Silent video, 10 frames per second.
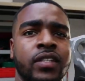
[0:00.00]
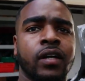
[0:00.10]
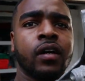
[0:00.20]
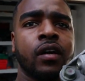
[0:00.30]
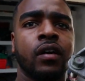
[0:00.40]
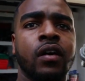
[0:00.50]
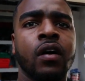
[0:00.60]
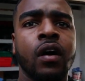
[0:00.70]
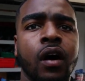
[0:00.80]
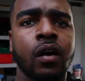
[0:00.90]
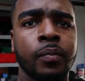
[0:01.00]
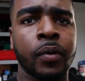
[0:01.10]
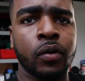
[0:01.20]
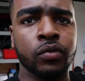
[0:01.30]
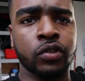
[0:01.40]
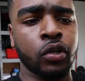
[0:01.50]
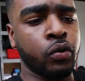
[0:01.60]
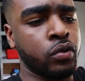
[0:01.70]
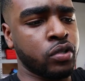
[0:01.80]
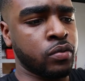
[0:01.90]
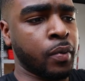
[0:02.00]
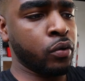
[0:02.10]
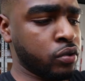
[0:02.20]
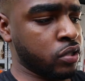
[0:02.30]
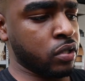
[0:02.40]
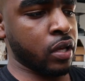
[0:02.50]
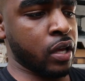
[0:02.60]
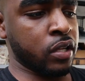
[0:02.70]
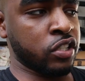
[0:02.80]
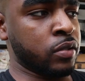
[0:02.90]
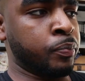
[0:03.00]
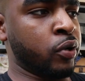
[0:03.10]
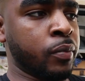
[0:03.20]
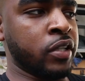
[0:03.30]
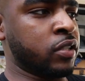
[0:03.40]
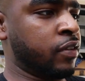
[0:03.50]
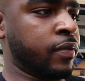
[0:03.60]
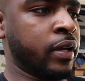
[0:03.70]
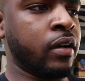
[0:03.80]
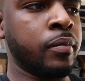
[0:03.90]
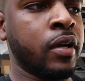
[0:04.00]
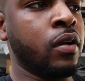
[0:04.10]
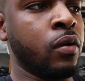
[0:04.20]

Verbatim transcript: to unbolt those bolts, and just pretty much lift it up